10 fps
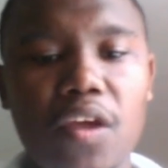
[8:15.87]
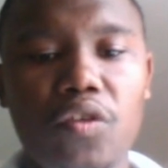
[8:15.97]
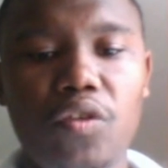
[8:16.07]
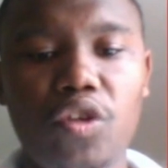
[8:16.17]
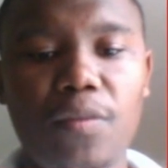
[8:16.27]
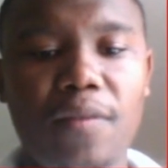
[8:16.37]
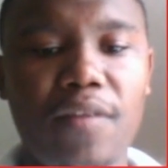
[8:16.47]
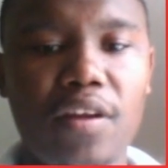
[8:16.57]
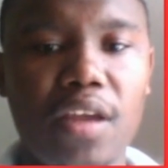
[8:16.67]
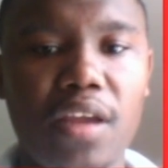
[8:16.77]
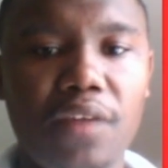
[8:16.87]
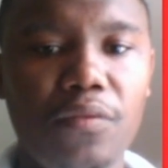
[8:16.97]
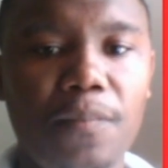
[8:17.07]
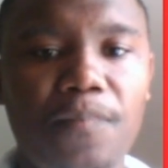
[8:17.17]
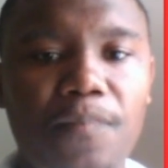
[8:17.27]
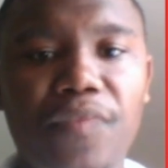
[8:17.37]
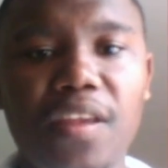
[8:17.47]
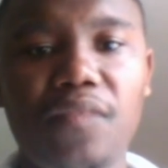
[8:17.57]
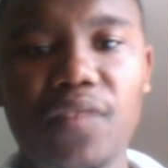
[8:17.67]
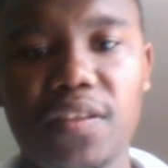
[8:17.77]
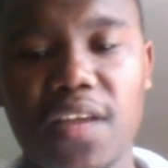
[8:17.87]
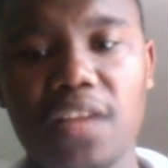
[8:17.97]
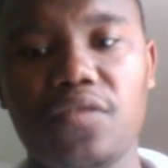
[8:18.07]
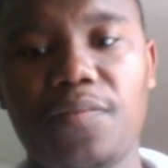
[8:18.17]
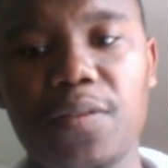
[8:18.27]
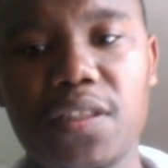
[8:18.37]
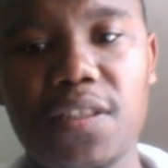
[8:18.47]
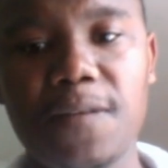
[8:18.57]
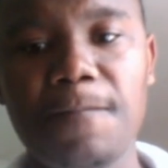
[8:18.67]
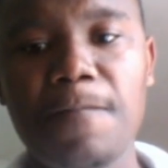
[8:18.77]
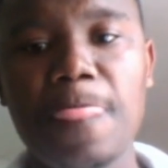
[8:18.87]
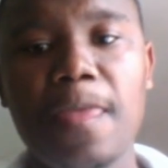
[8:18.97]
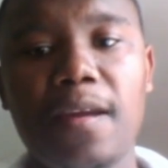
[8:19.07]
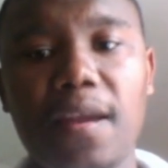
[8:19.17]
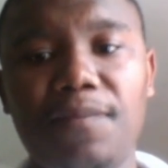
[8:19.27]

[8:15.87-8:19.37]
You need to be very careful in this kind of position, right?